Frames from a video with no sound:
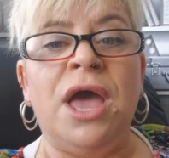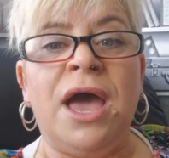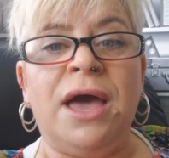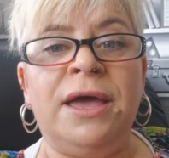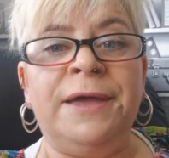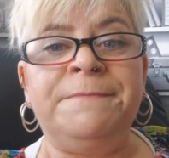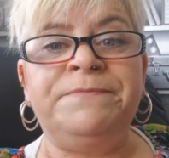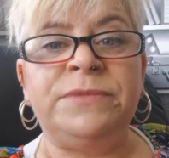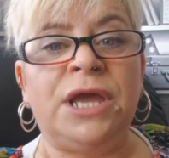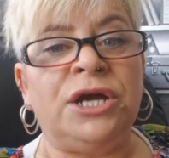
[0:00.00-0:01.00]

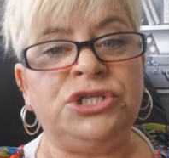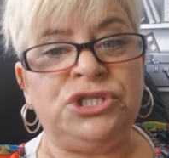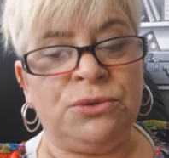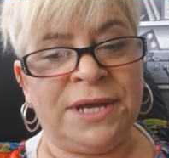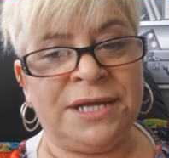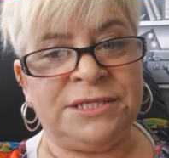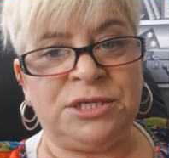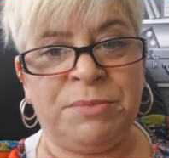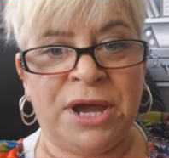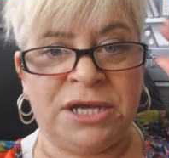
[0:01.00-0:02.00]
I don't answer
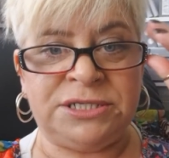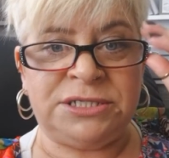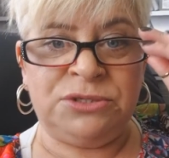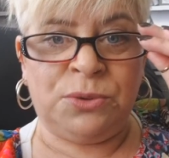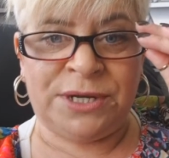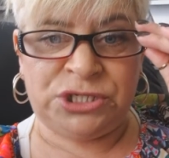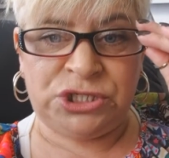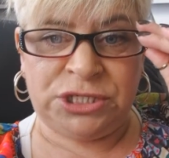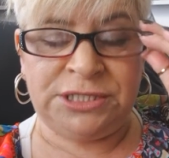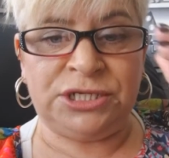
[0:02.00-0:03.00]
personal
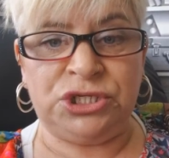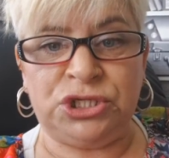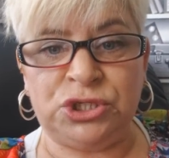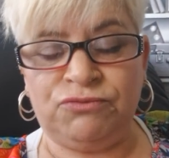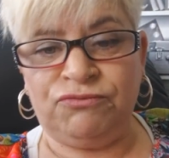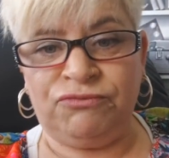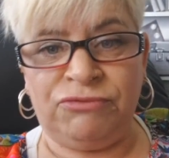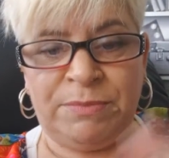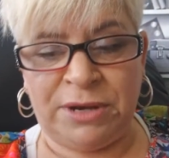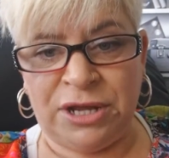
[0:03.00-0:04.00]
questions, I just
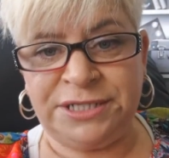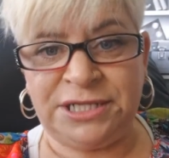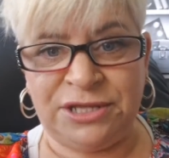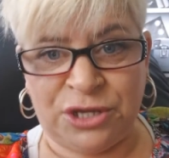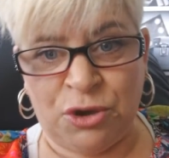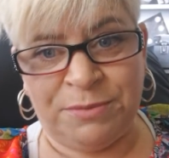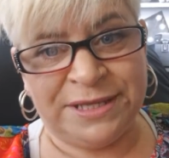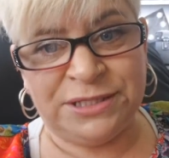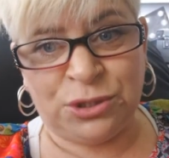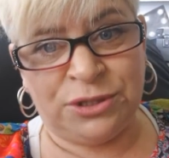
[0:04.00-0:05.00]
reply to the
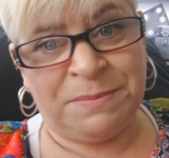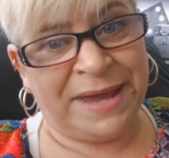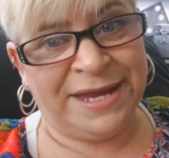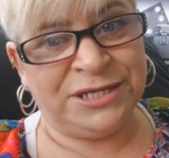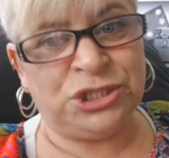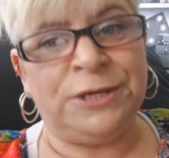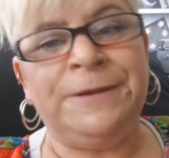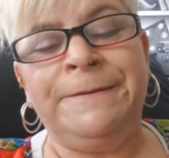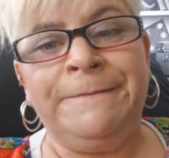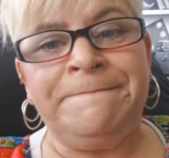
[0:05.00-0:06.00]
comments on the page.
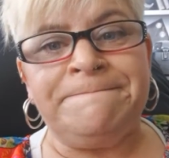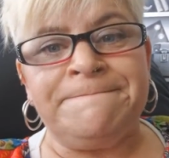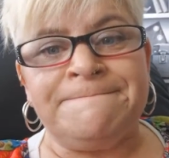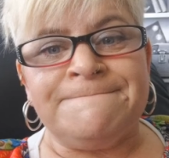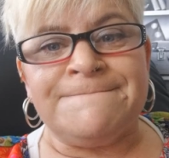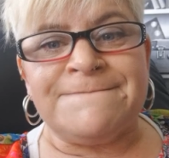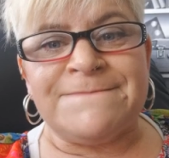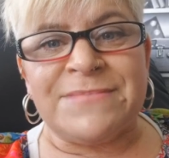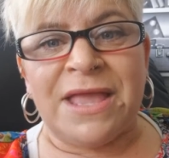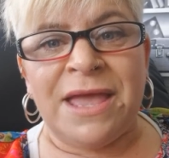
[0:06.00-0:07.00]

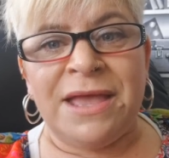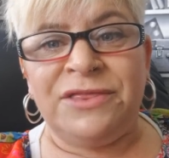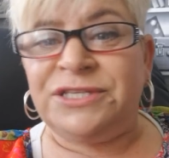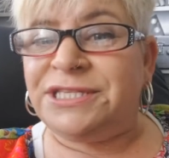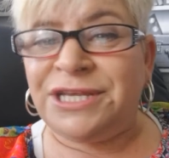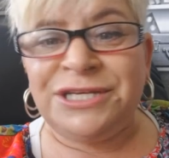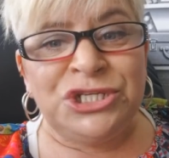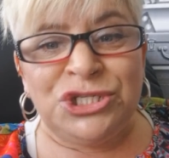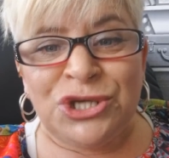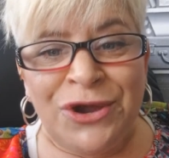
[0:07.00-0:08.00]
The sun is
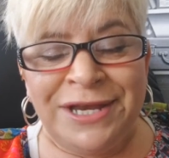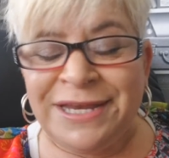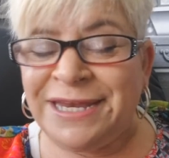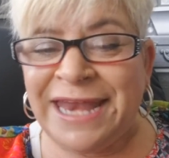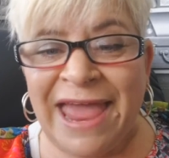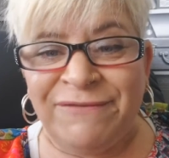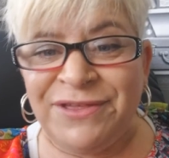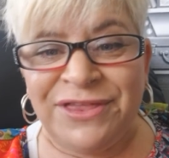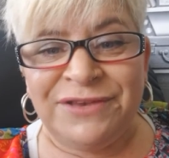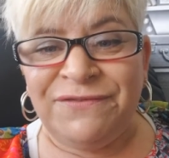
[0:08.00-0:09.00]
shining and
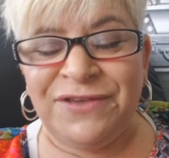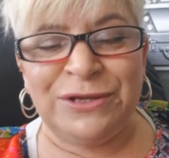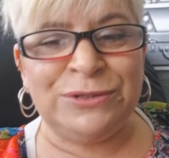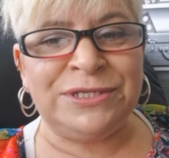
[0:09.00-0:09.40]
everything feels